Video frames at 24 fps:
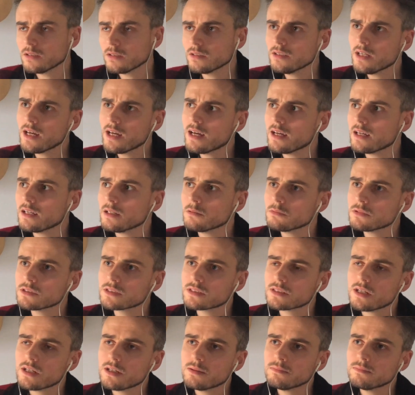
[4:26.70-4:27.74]
Yeah, it
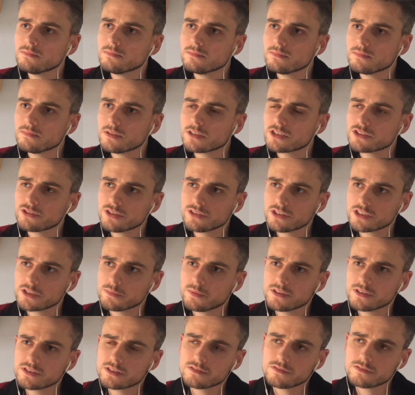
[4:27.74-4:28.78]
was a strange
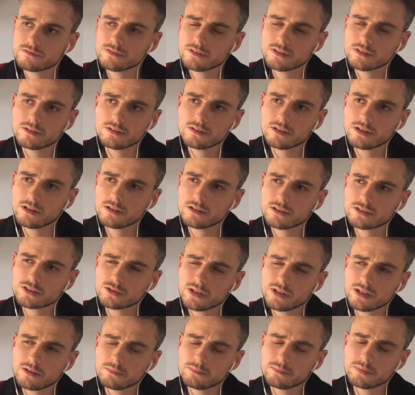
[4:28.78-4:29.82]
experience.
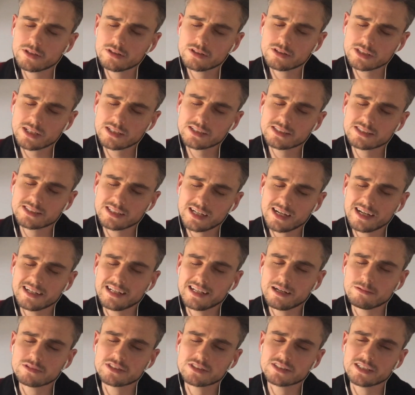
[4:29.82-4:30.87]
Because I started
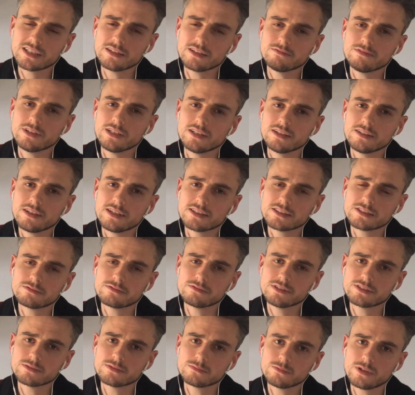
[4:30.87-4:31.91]
out singing, really, that's the
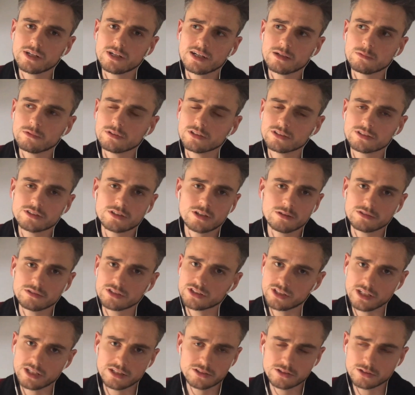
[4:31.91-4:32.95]
reason why I wanted to go to
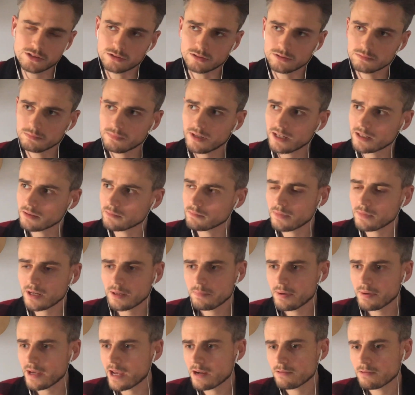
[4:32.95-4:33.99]
stage school. My
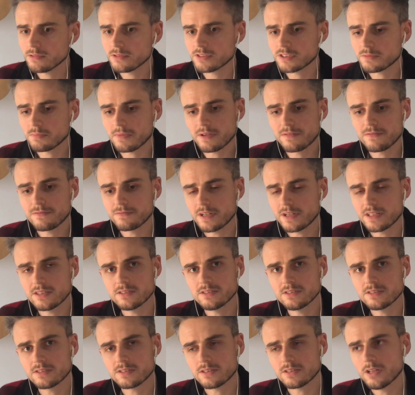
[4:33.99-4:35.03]
parents, my
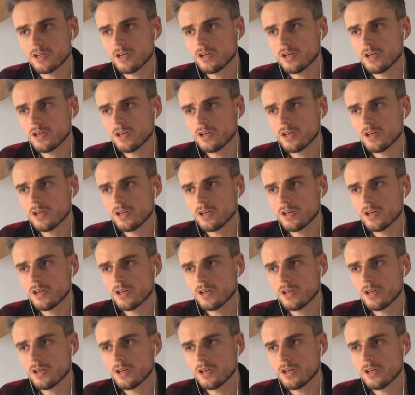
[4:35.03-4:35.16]
friends